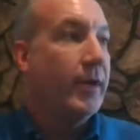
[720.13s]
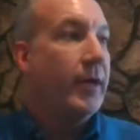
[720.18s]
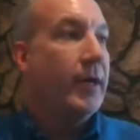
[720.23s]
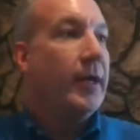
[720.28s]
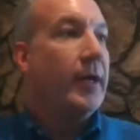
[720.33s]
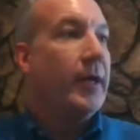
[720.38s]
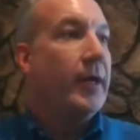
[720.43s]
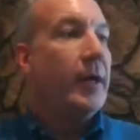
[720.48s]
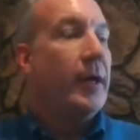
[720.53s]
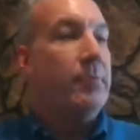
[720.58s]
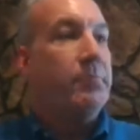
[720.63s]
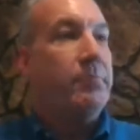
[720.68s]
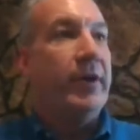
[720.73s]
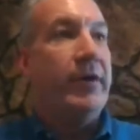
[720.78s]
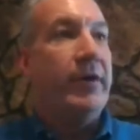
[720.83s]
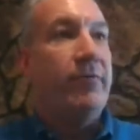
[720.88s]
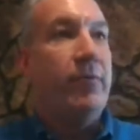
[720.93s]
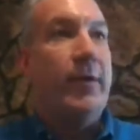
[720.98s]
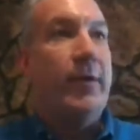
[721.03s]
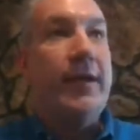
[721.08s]
um, but if
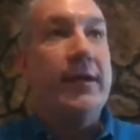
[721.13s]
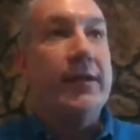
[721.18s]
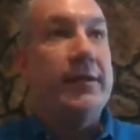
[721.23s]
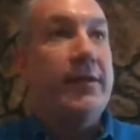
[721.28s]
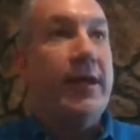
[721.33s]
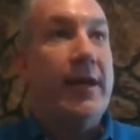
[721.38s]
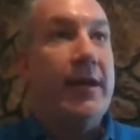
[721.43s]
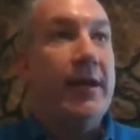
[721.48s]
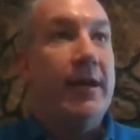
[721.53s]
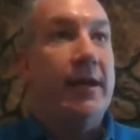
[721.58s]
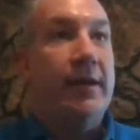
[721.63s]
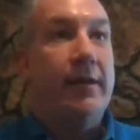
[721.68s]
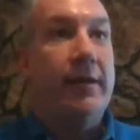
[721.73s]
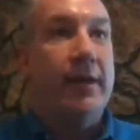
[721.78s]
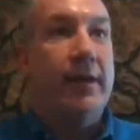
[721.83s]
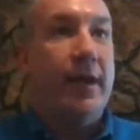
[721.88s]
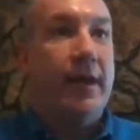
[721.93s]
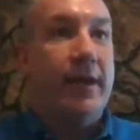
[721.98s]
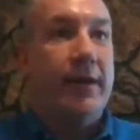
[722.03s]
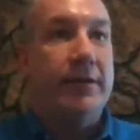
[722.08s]
we had taken an
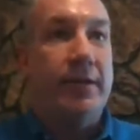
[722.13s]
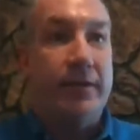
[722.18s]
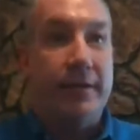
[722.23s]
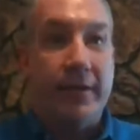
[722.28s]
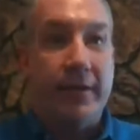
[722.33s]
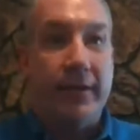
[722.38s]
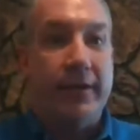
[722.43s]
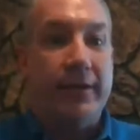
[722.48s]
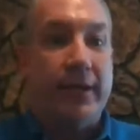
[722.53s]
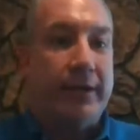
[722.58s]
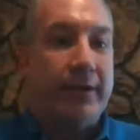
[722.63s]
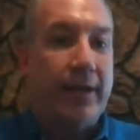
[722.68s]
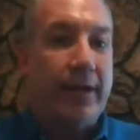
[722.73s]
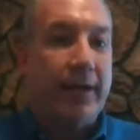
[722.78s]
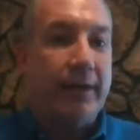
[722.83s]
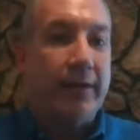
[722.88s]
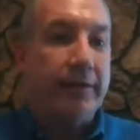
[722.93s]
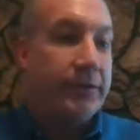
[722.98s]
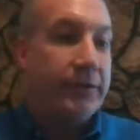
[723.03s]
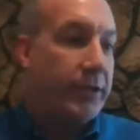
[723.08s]
existing
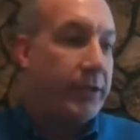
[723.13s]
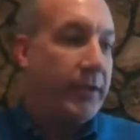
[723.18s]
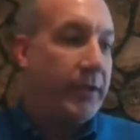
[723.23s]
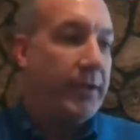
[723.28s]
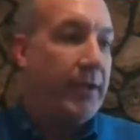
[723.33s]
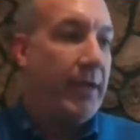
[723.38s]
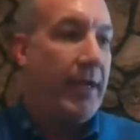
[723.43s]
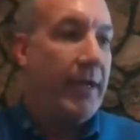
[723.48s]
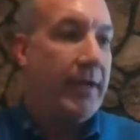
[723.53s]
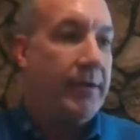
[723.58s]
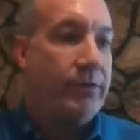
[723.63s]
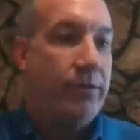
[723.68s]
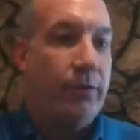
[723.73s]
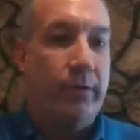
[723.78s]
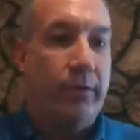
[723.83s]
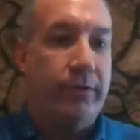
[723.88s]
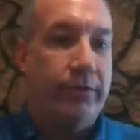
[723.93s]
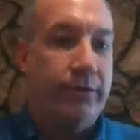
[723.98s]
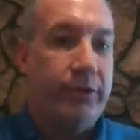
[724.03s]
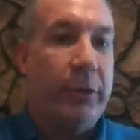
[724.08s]
technology and sort of
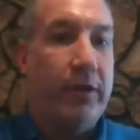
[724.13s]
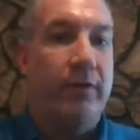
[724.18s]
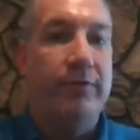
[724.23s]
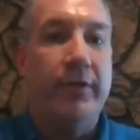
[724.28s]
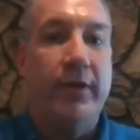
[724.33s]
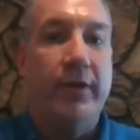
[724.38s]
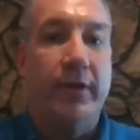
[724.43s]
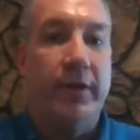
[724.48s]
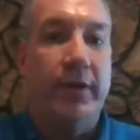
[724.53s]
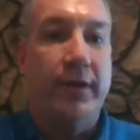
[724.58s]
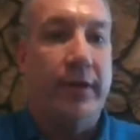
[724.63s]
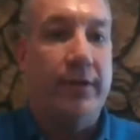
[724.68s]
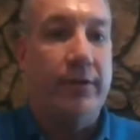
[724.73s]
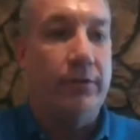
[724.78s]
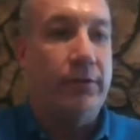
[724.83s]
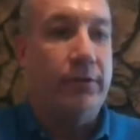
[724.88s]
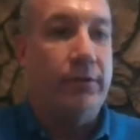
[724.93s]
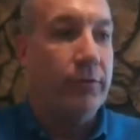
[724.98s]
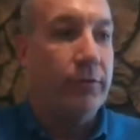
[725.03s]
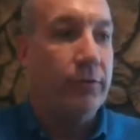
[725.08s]
shoved it
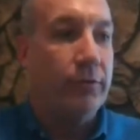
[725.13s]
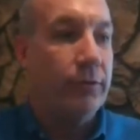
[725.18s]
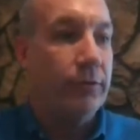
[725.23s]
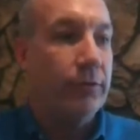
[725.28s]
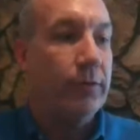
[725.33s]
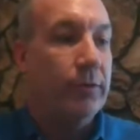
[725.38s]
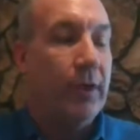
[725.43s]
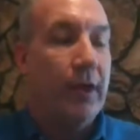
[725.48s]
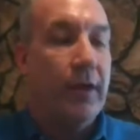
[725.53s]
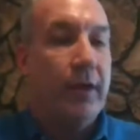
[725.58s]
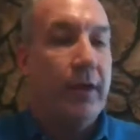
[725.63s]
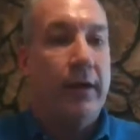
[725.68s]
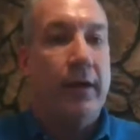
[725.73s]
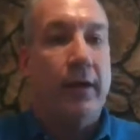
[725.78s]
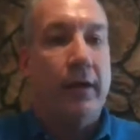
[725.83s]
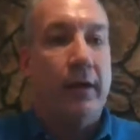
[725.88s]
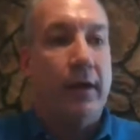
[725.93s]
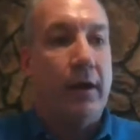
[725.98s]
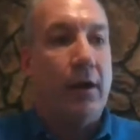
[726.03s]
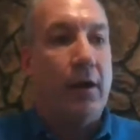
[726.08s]
into uh,
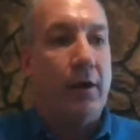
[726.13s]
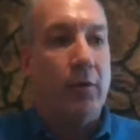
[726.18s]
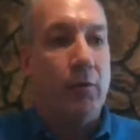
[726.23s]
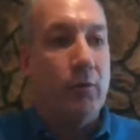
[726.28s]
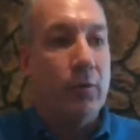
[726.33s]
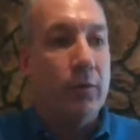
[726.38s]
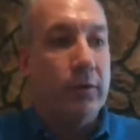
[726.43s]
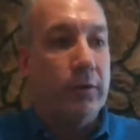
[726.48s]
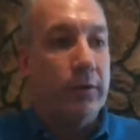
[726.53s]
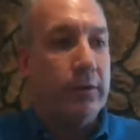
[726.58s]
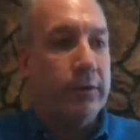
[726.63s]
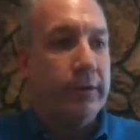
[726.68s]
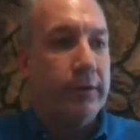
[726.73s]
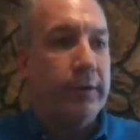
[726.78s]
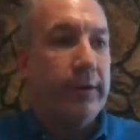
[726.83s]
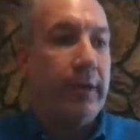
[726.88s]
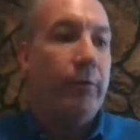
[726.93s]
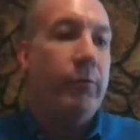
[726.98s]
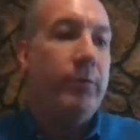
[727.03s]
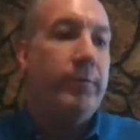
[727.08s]
our world, there
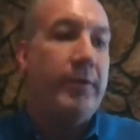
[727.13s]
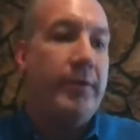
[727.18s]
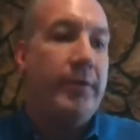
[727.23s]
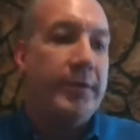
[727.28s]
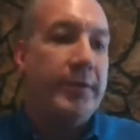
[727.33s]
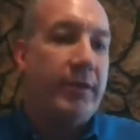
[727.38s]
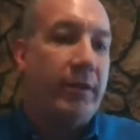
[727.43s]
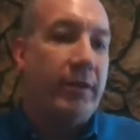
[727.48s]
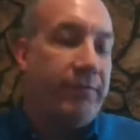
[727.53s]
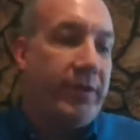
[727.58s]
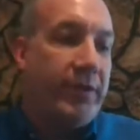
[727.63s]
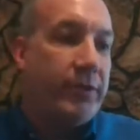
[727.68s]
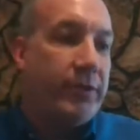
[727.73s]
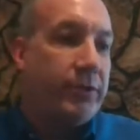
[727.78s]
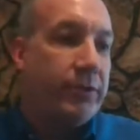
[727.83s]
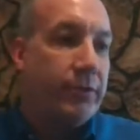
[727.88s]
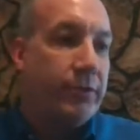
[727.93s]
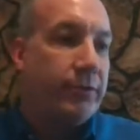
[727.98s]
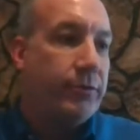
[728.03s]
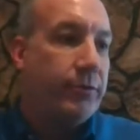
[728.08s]
would be missing
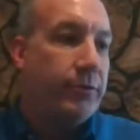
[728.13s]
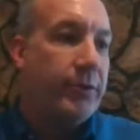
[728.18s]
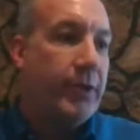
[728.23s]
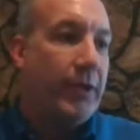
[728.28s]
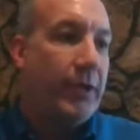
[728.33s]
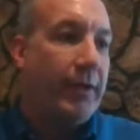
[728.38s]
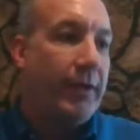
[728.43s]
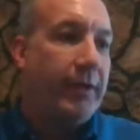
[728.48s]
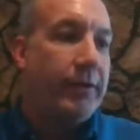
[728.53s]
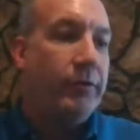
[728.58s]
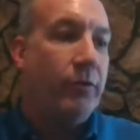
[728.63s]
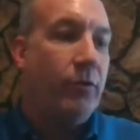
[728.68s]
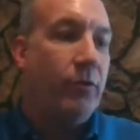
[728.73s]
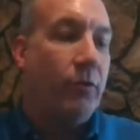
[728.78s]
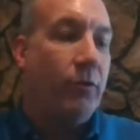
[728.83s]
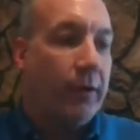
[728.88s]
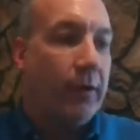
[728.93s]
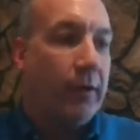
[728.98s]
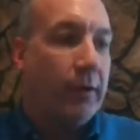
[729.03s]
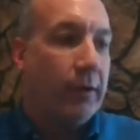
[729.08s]
features which I'll ignore
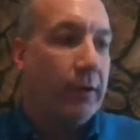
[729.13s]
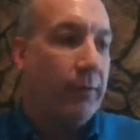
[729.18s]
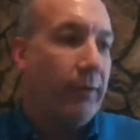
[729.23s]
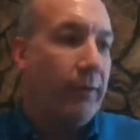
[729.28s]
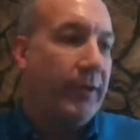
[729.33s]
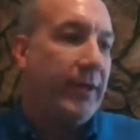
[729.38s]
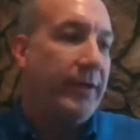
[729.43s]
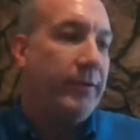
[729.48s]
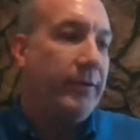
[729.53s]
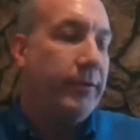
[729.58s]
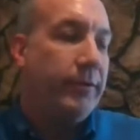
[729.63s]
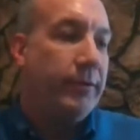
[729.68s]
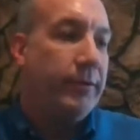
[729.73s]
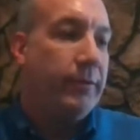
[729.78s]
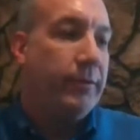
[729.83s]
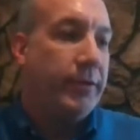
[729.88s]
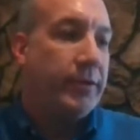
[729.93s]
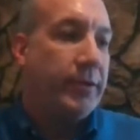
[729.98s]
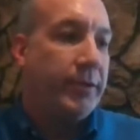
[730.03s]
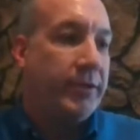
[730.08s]
or which
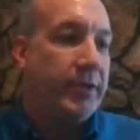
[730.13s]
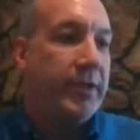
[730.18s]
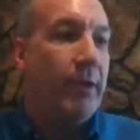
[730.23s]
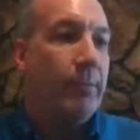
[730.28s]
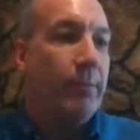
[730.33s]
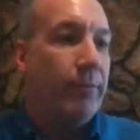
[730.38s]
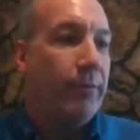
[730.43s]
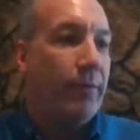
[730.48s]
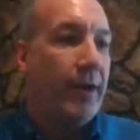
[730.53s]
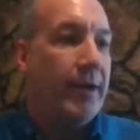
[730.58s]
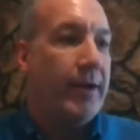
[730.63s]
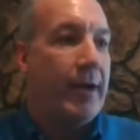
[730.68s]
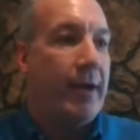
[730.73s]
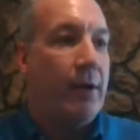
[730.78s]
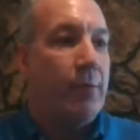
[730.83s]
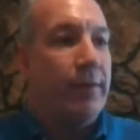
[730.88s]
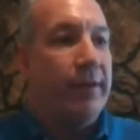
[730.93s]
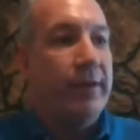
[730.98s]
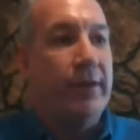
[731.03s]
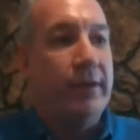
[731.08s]
I'll skip right now. But
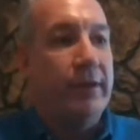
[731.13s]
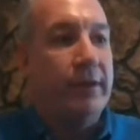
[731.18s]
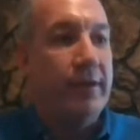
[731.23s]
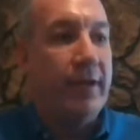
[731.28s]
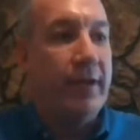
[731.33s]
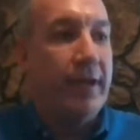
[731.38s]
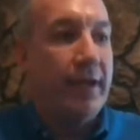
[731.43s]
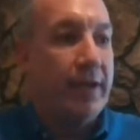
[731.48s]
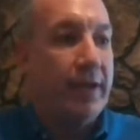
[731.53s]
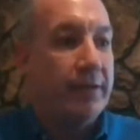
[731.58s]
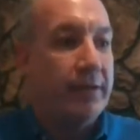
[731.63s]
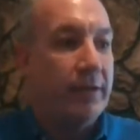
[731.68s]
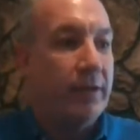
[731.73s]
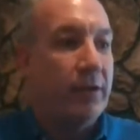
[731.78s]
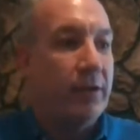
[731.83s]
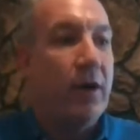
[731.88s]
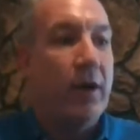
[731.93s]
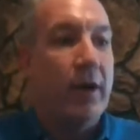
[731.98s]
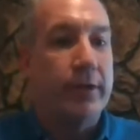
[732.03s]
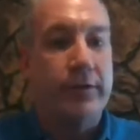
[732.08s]
the other thing is the
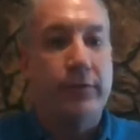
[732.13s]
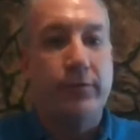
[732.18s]
cost.